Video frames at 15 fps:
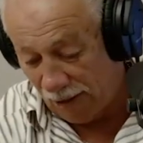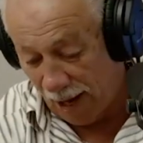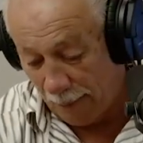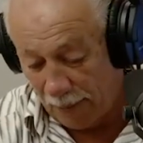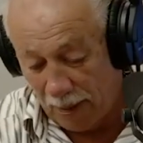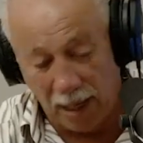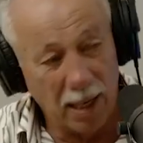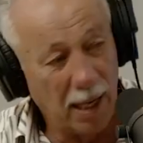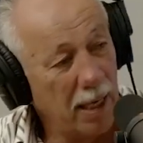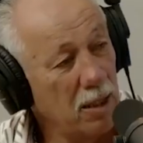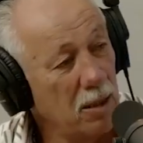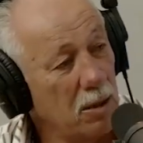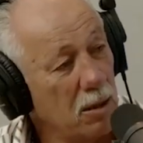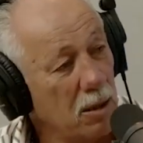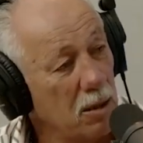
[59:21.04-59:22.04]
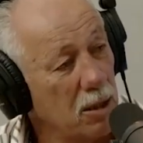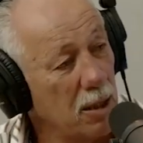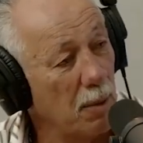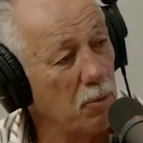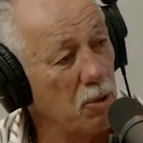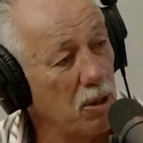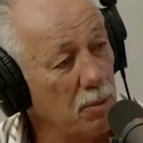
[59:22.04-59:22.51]
Lift up their legs, because
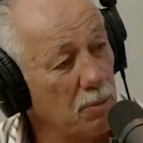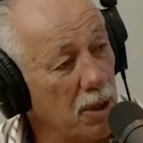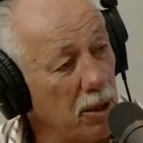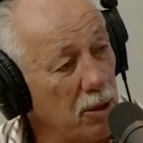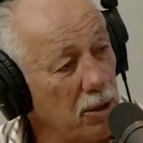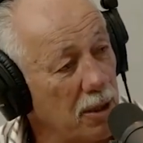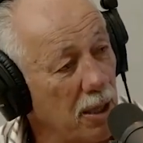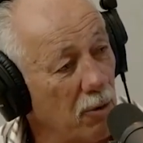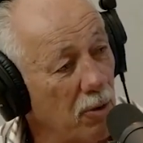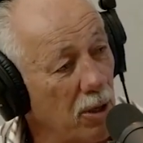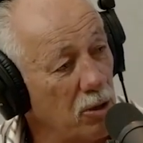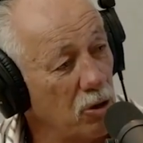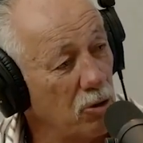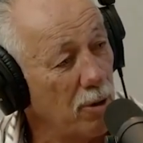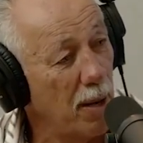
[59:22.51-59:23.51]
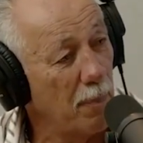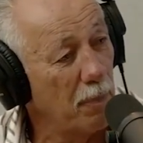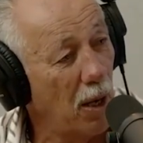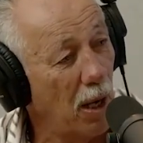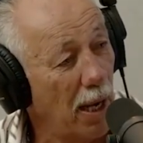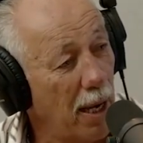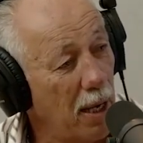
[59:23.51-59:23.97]
sometimes they used to have one strapped,
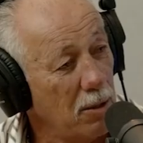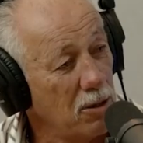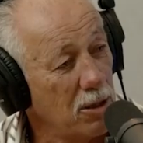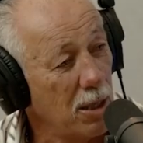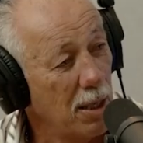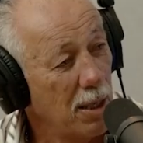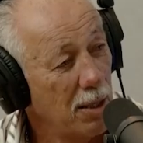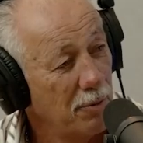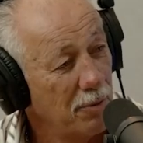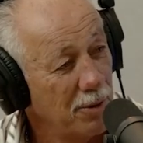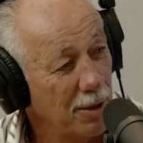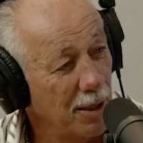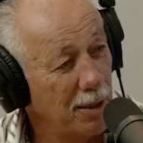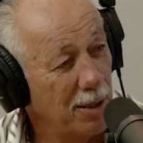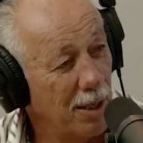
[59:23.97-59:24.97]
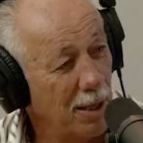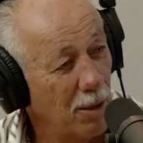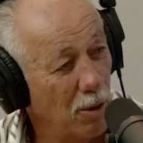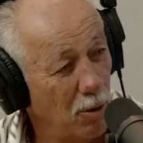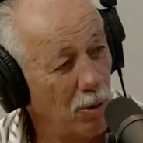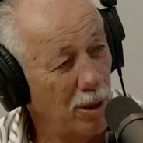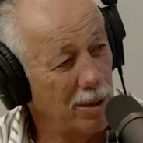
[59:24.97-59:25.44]
the louts.
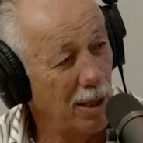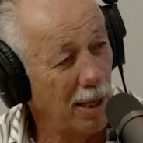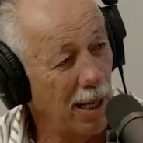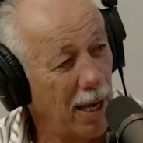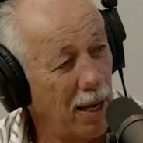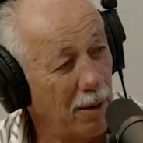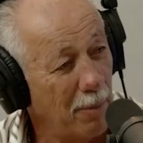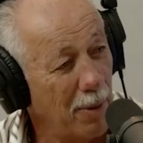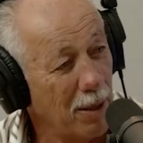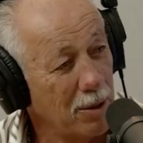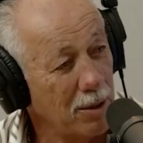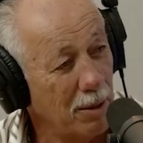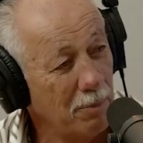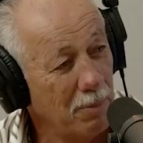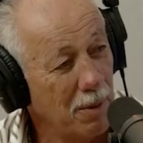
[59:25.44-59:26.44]
Always allowed amongst them.